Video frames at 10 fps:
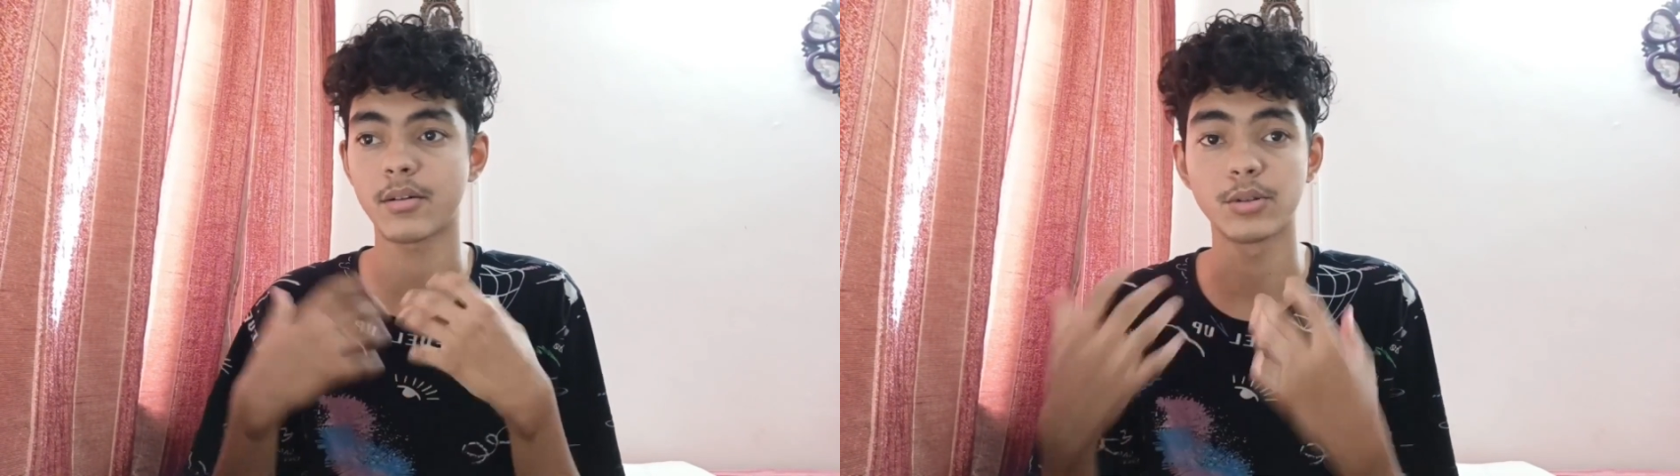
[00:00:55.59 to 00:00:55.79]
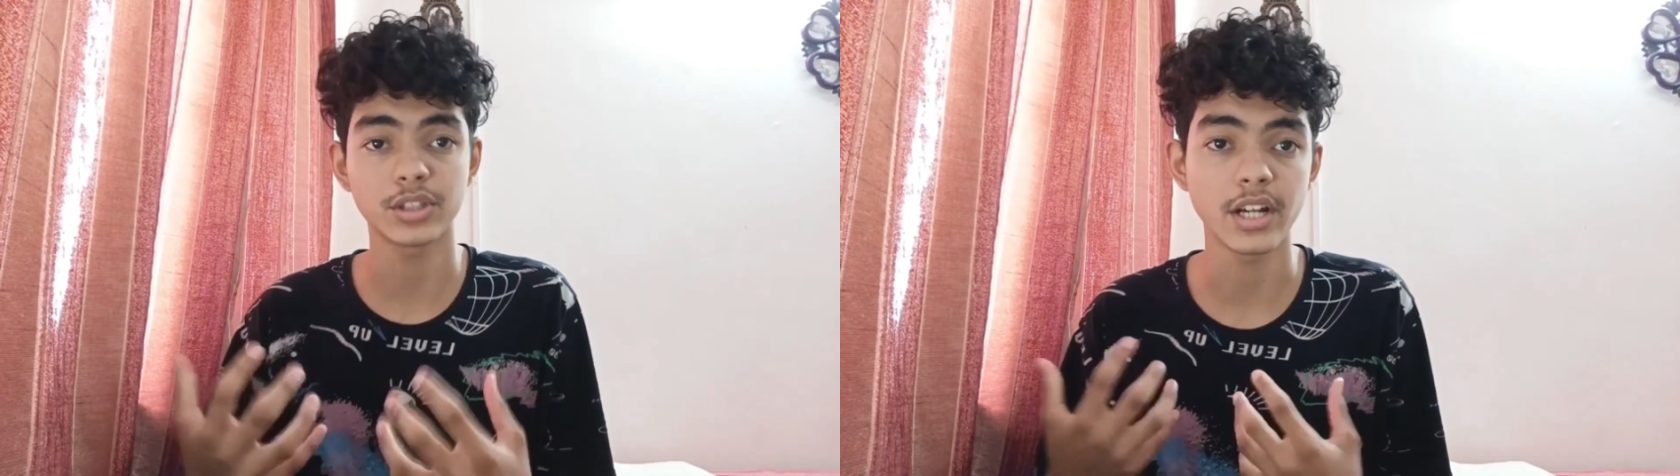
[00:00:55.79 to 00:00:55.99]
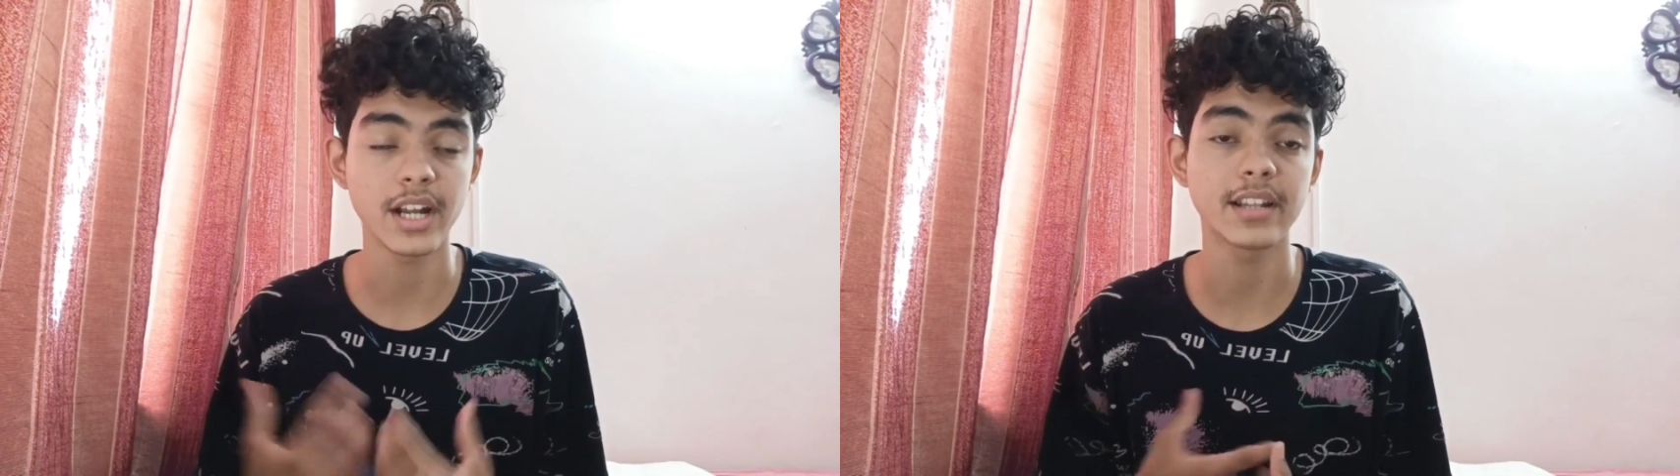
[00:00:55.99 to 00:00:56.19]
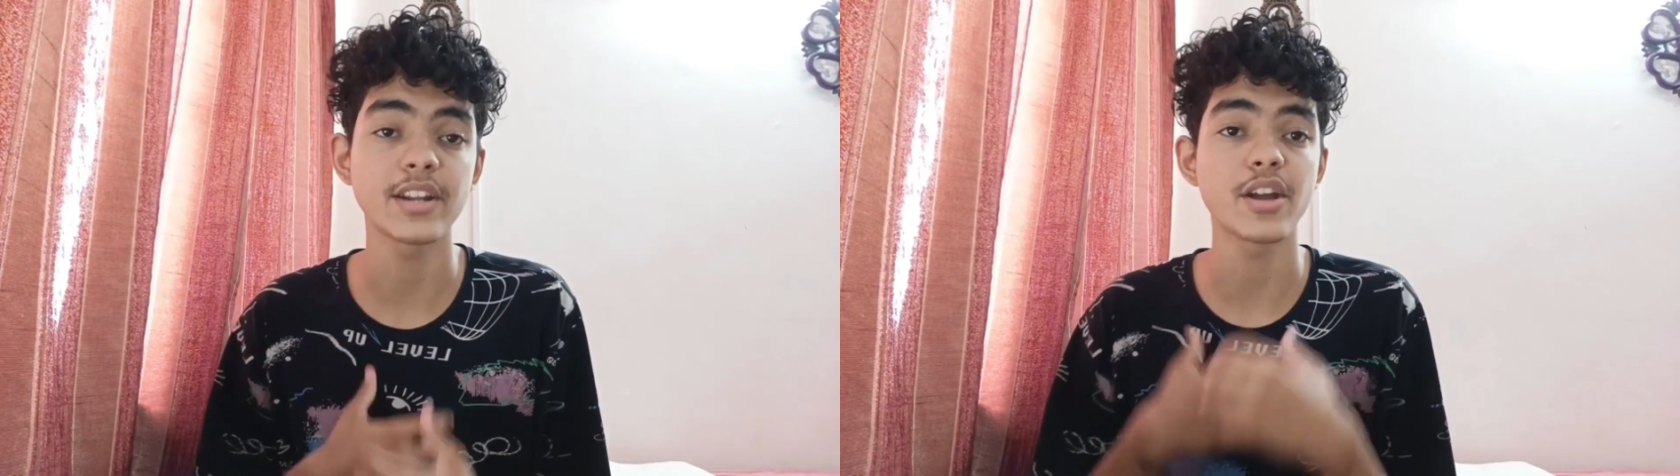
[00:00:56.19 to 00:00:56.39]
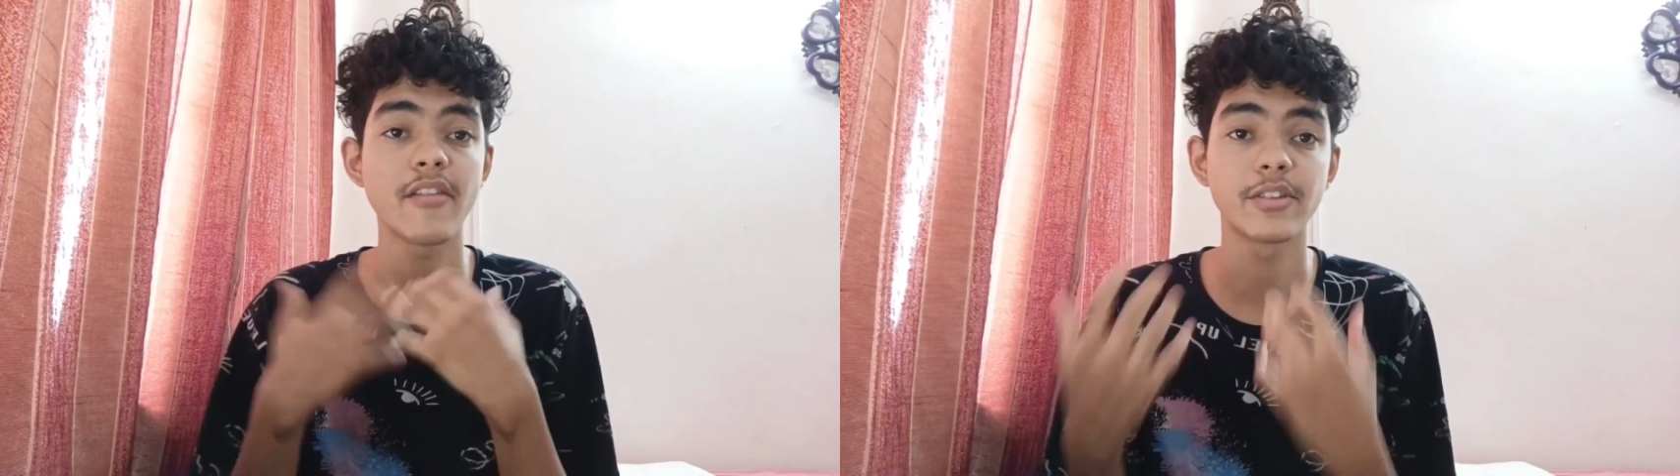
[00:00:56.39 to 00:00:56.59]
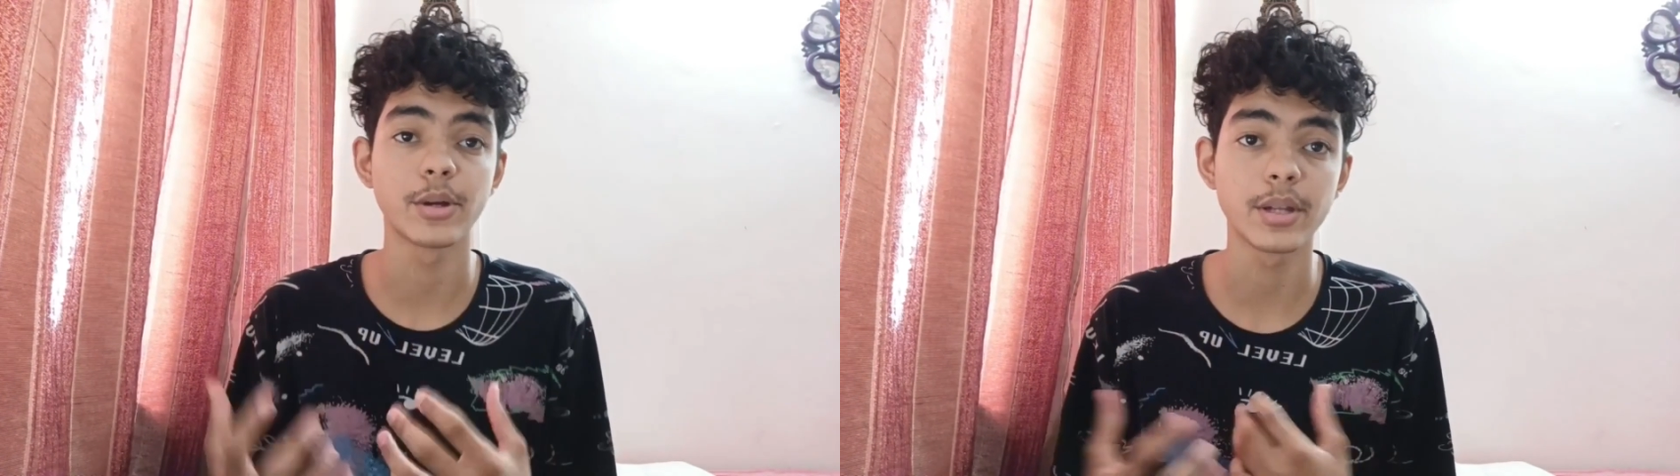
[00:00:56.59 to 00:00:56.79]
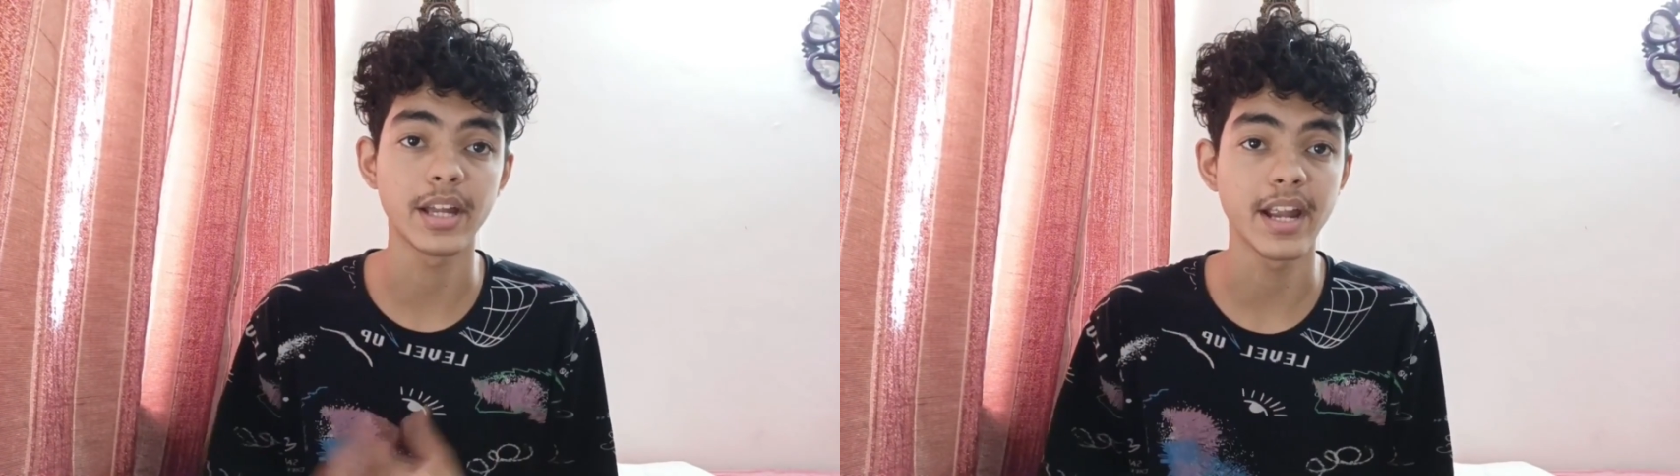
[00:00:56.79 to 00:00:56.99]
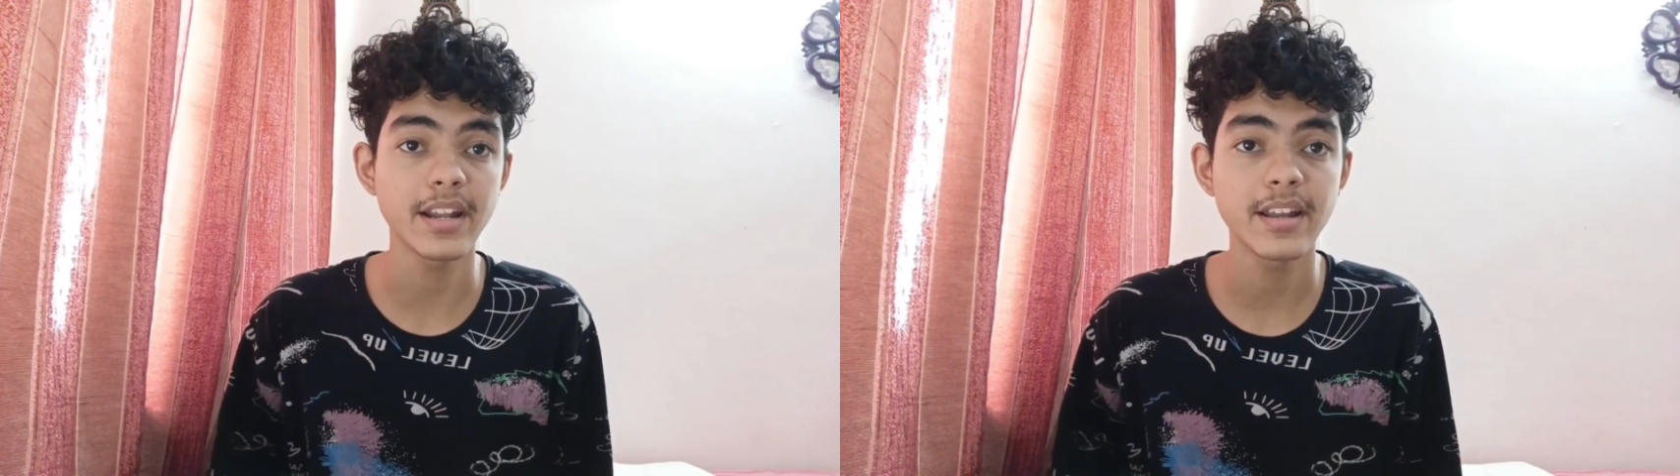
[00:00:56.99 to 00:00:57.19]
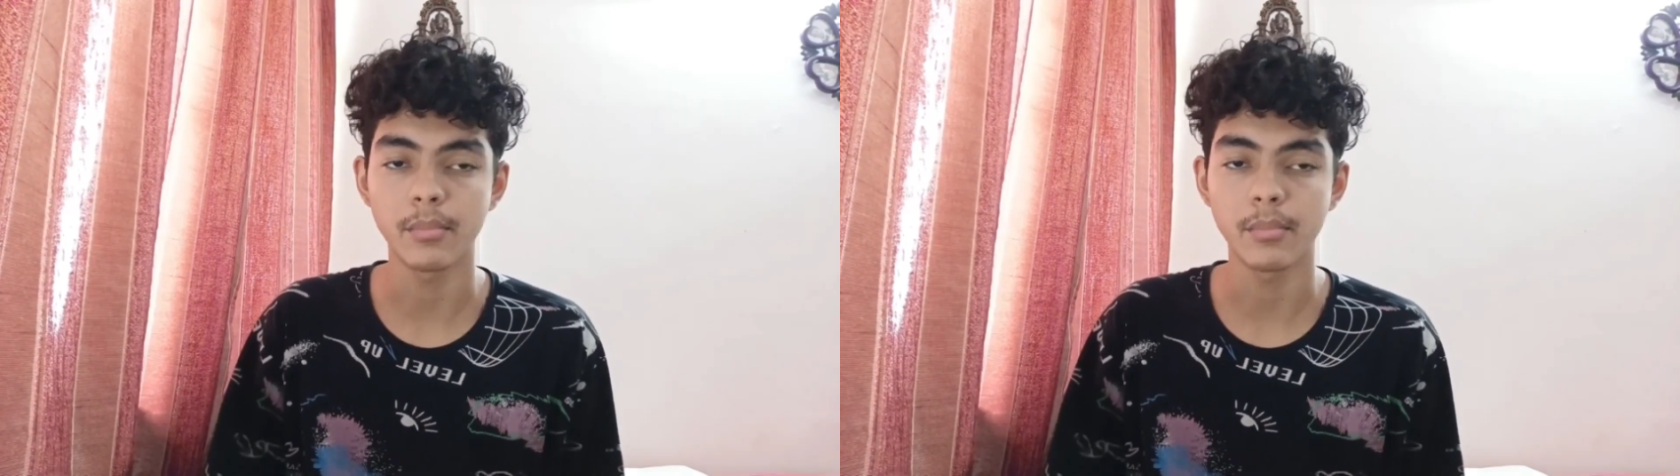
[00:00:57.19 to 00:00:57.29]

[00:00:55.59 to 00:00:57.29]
course content that you're ever gonna get,